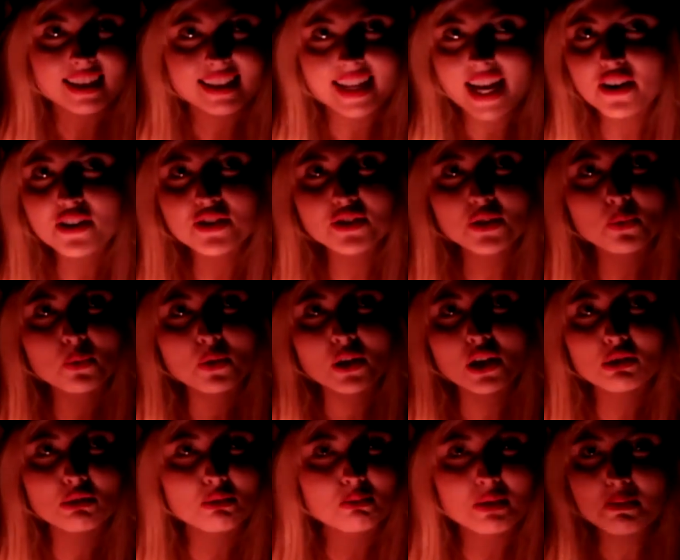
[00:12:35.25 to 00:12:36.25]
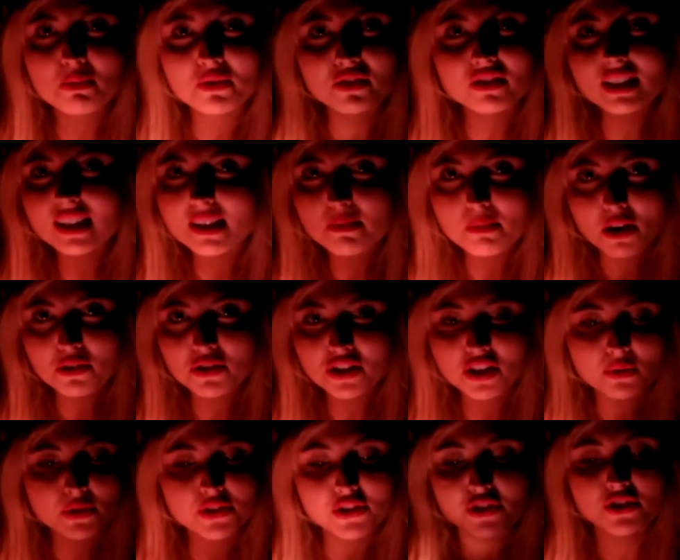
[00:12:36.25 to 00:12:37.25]
a care in the world what people think about
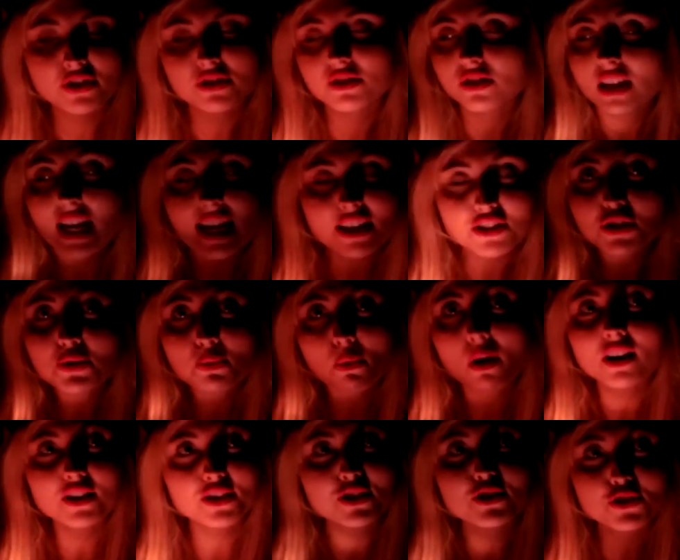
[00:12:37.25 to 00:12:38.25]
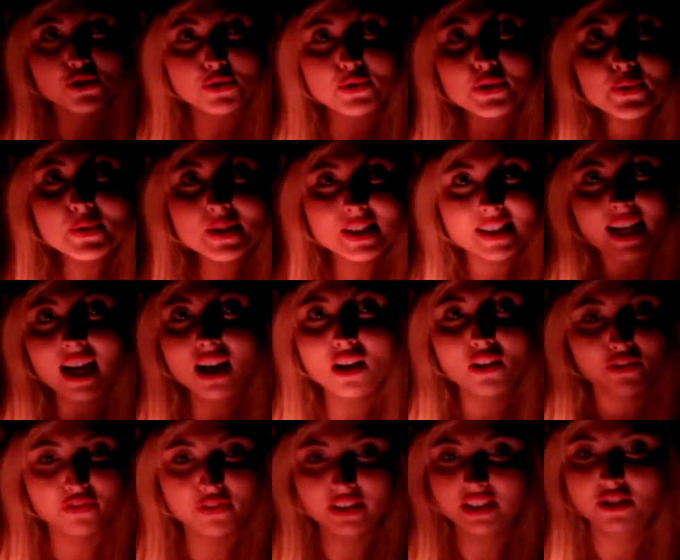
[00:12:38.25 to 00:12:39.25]
you, and you are your true
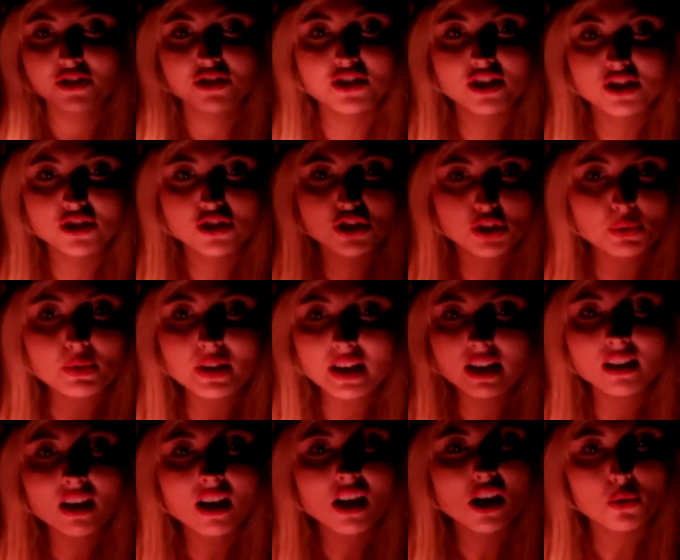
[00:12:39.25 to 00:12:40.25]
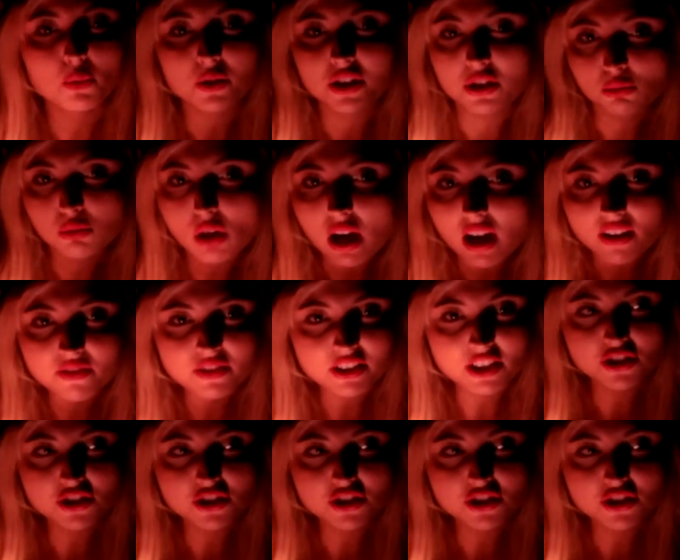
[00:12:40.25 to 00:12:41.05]
self, and you're just doing what you love, and